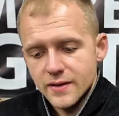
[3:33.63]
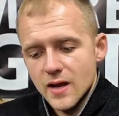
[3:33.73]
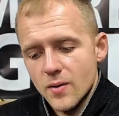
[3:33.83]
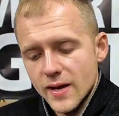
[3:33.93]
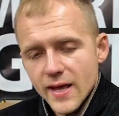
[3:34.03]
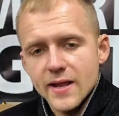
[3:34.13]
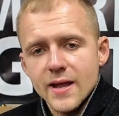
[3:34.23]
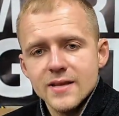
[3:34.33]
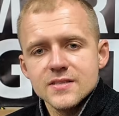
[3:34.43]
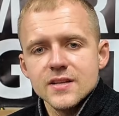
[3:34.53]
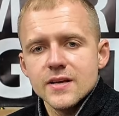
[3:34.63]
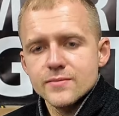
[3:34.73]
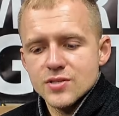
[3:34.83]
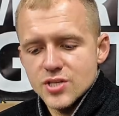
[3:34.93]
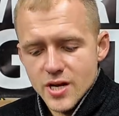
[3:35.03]
Now, again, as the
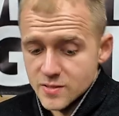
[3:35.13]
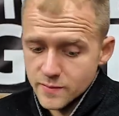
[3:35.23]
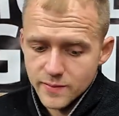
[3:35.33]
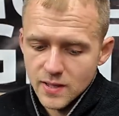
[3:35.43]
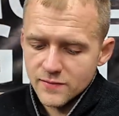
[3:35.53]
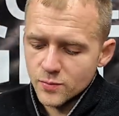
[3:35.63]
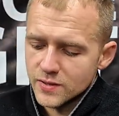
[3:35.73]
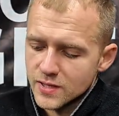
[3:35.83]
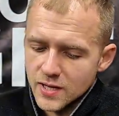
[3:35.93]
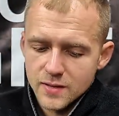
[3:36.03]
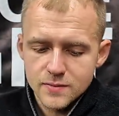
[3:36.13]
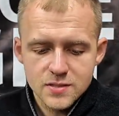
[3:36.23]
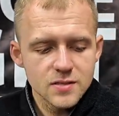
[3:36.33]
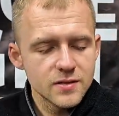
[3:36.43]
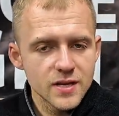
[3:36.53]
name suggests, we've been clever with the
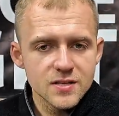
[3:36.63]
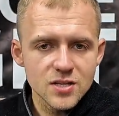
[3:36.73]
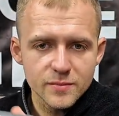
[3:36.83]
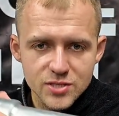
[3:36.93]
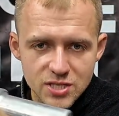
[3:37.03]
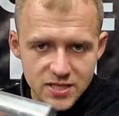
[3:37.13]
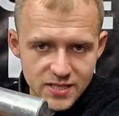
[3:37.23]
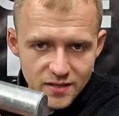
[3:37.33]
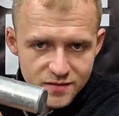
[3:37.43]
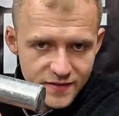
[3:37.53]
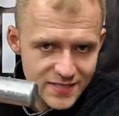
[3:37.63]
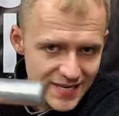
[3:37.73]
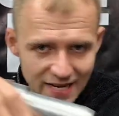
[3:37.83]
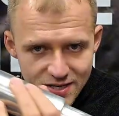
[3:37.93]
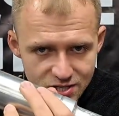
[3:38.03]
names. The internal machine extenders fit
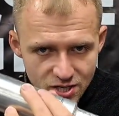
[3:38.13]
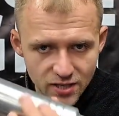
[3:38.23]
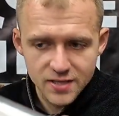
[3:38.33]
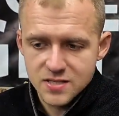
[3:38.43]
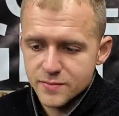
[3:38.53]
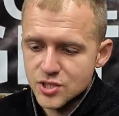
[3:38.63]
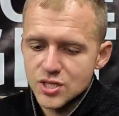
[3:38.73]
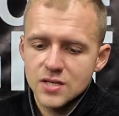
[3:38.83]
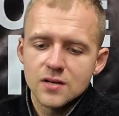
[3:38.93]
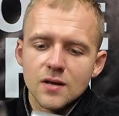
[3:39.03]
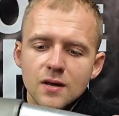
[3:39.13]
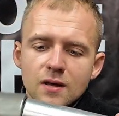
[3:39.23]
internally into the machine.